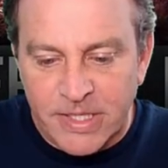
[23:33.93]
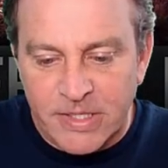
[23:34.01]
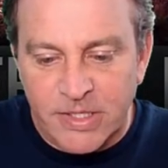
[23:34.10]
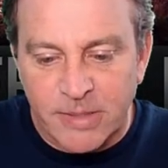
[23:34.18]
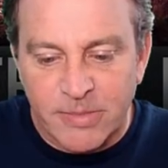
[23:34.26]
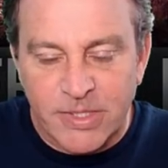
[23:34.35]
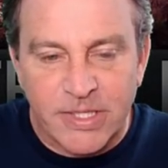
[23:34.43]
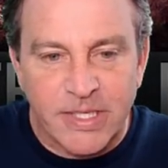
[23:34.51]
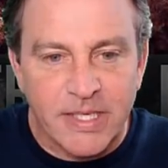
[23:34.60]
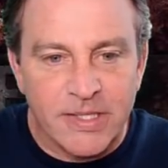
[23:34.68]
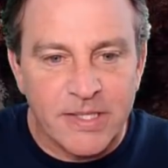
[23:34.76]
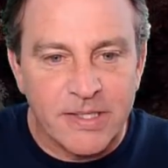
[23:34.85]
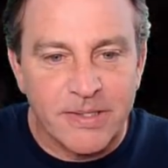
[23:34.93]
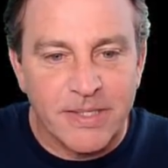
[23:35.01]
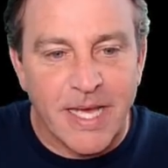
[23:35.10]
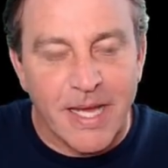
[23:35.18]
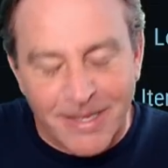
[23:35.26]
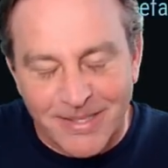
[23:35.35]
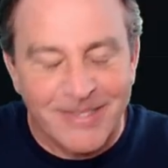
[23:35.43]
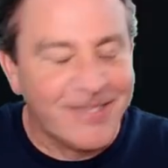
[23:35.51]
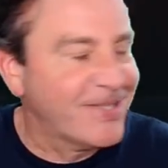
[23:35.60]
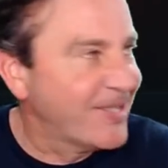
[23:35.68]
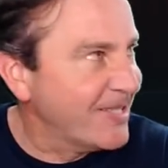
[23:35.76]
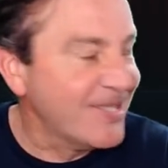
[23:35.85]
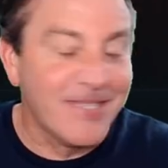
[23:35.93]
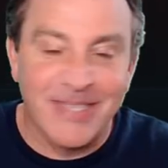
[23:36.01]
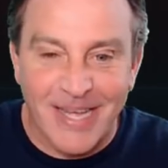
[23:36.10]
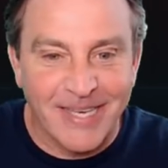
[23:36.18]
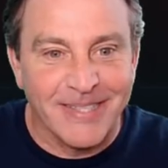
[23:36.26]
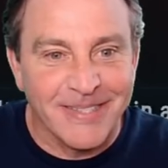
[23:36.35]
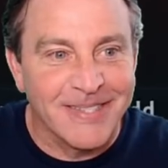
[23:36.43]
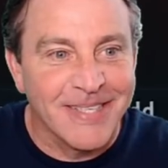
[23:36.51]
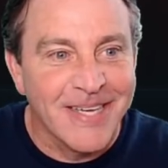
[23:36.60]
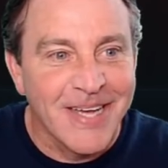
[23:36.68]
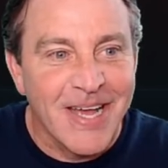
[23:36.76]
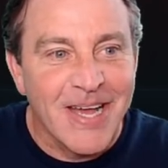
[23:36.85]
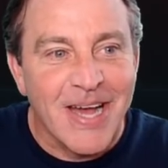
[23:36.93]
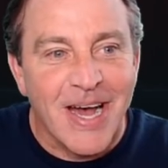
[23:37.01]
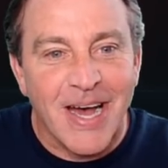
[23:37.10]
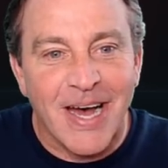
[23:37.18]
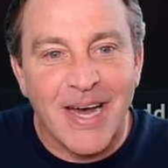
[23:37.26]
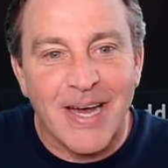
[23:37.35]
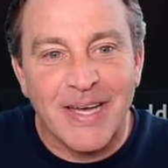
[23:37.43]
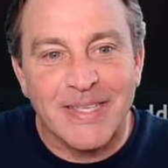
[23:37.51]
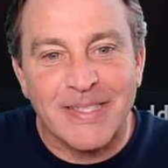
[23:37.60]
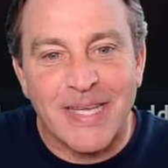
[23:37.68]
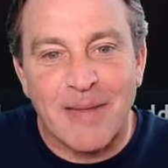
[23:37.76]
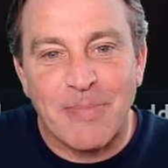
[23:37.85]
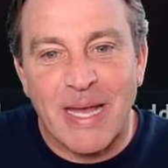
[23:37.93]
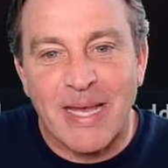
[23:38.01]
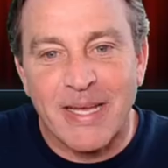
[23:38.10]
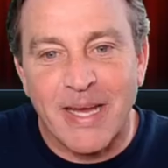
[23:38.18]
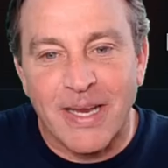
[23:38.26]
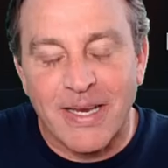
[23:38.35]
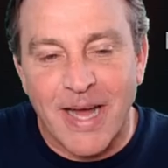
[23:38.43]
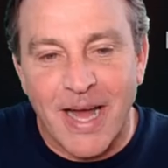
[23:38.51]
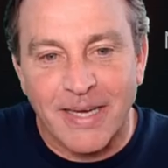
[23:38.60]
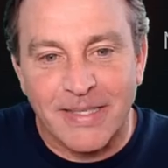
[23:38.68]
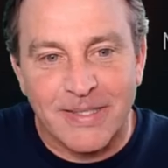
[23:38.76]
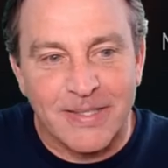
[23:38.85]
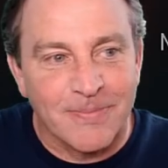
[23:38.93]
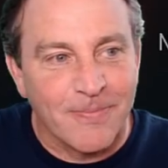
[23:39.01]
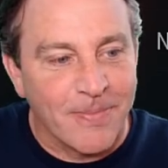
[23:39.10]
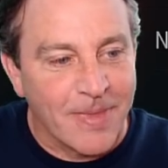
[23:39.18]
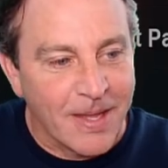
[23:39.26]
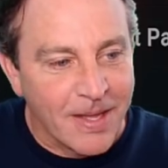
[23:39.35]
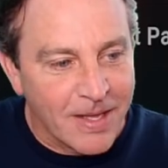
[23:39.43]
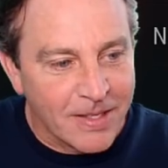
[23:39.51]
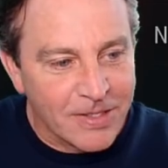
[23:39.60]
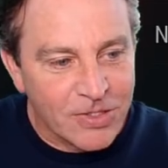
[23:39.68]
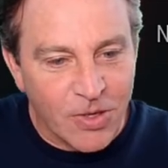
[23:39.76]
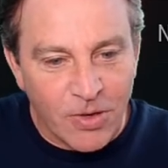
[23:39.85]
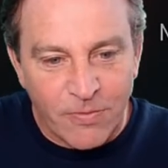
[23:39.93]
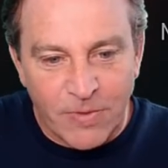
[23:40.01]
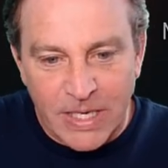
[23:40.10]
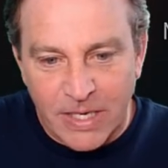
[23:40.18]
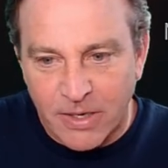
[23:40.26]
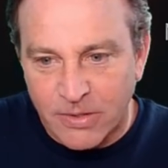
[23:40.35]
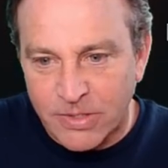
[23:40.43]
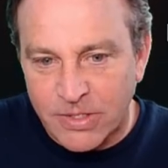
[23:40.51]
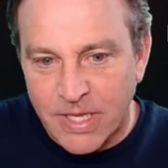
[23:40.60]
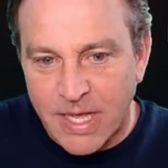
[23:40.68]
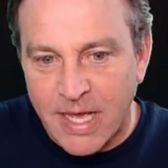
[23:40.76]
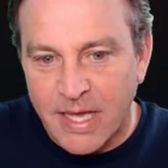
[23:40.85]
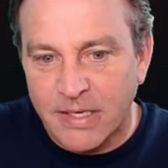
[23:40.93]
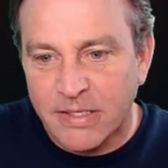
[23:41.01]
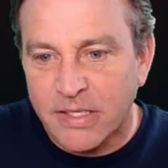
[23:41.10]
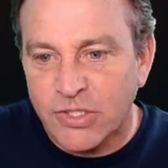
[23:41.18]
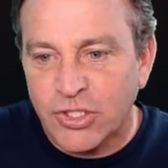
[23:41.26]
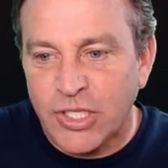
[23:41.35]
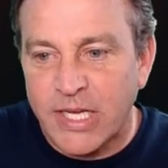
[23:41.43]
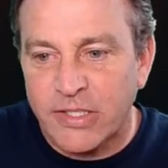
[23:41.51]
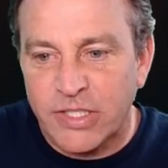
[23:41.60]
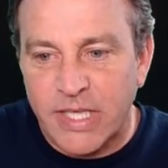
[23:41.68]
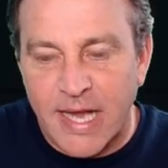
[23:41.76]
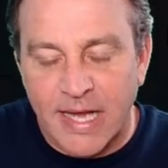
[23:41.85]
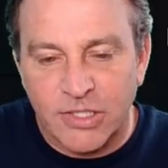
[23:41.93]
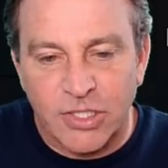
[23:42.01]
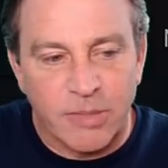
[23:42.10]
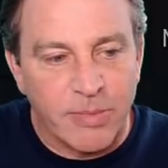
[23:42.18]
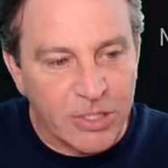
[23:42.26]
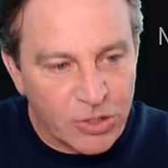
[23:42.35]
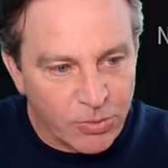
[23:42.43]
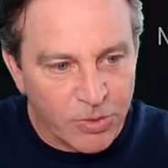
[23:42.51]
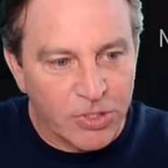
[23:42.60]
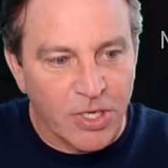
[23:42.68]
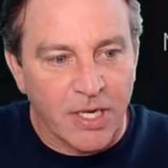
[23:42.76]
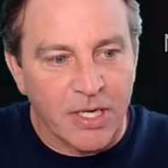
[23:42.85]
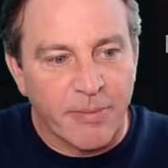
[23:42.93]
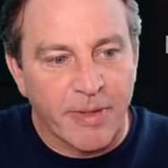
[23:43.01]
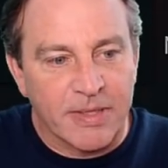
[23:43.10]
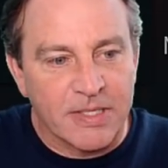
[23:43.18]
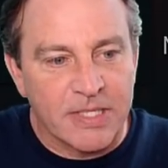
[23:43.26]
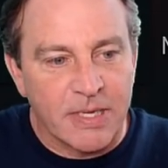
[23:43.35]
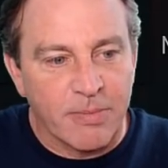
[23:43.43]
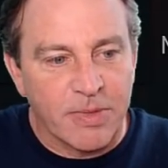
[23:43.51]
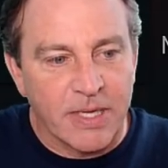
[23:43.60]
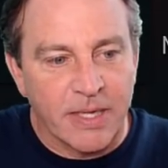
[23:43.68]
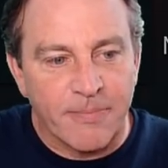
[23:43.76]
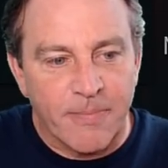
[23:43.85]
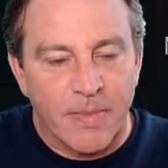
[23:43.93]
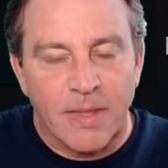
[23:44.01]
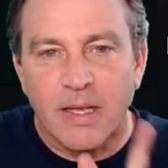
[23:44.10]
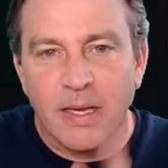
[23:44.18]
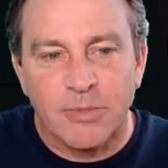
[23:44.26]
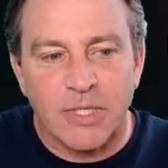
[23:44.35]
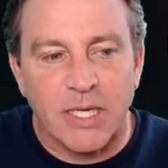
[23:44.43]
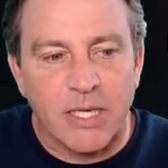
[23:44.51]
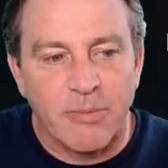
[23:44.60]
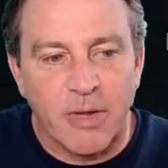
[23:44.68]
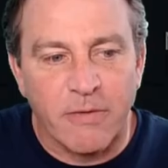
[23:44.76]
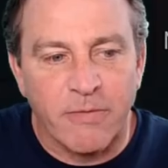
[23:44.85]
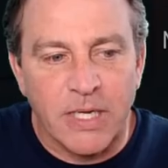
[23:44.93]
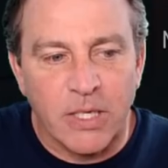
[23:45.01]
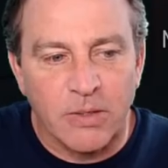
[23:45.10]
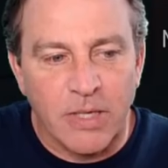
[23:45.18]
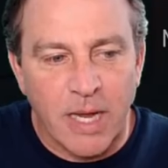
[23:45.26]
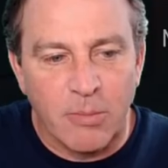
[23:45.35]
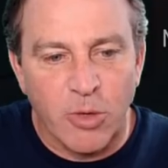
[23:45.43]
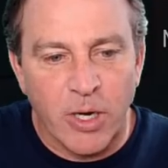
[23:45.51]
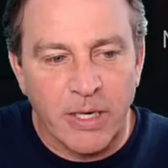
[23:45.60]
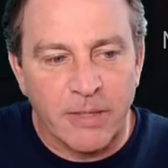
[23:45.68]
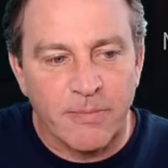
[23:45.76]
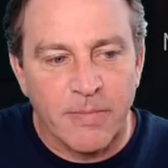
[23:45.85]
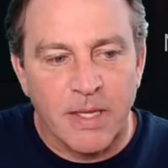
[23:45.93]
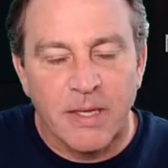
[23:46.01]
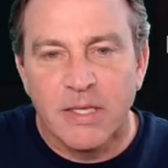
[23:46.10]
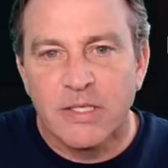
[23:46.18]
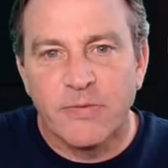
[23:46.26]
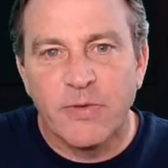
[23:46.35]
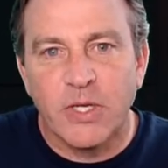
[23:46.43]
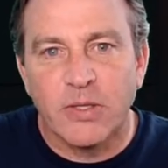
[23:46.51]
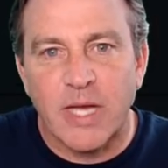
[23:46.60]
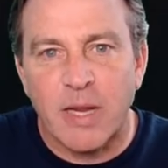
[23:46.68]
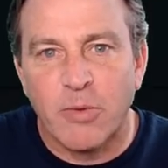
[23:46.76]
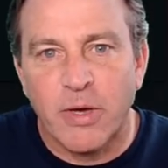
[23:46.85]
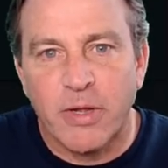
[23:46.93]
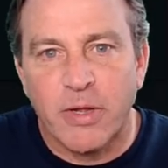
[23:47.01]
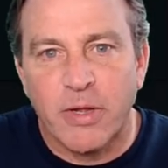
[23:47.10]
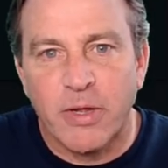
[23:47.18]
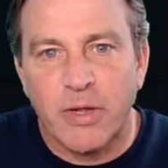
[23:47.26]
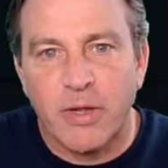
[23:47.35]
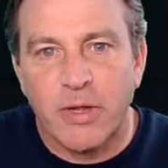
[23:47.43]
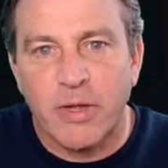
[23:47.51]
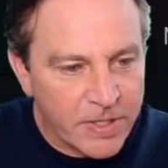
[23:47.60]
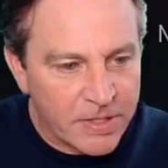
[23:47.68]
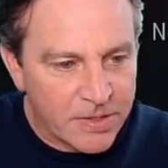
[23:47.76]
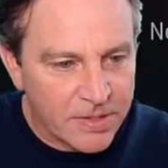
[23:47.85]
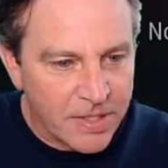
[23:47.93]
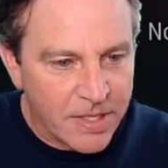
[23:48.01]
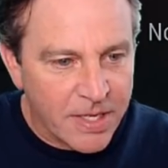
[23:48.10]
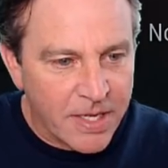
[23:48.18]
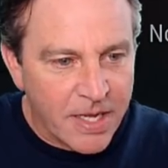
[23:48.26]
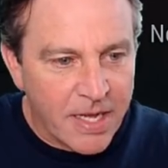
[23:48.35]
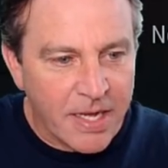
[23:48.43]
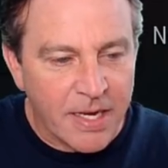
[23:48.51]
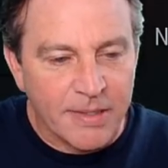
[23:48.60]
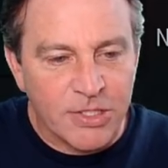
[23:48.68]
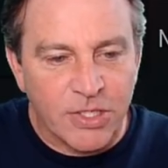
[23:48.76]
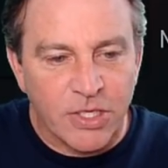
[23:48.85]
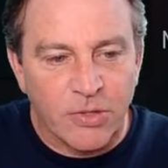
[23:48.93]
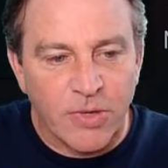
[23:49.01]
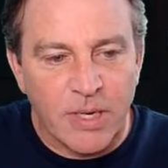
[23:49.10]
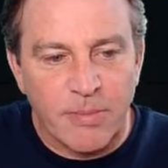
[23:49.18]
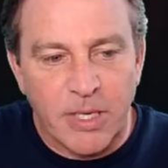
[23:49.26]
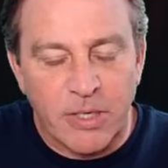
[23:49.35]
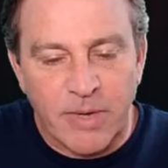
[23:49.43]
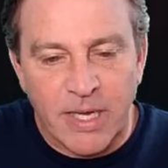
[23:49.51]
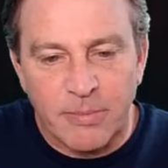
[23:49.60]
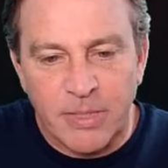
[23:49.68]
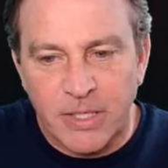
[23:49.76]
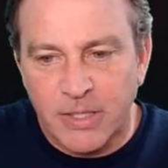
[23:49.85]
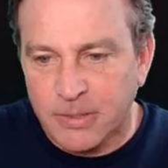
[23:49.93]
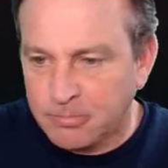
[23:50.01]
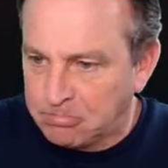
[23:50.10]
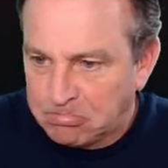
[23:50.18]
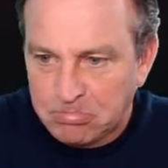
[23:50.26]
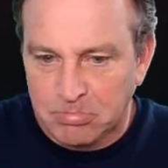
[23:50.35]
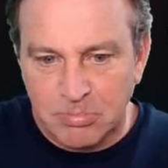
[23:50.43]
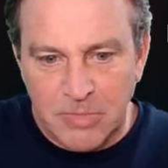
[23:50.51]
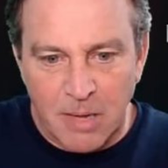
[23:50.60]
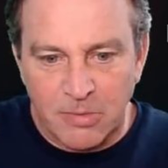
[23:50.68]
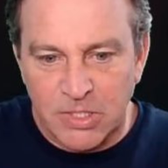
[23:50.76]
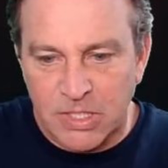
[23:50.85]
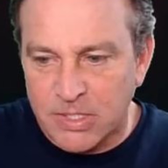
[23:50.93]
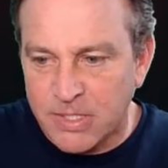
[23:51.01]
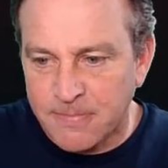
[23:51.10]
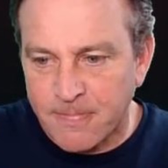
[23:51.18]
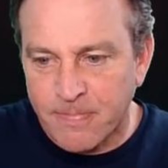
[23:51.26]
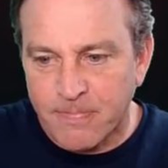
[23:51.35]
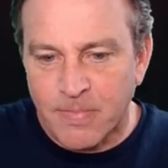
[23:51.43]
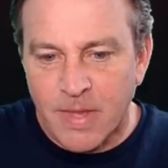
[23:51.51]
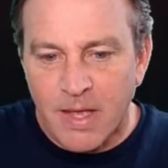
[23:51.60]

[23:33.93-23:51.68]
System, skin settings, set up Aeon Knox. Let's go to videos and let's change the action and make sure we're talking about the same thing. I'm talking about a video library. It's a video library full of movies. And I'm just going to create a menu item here. That was easy.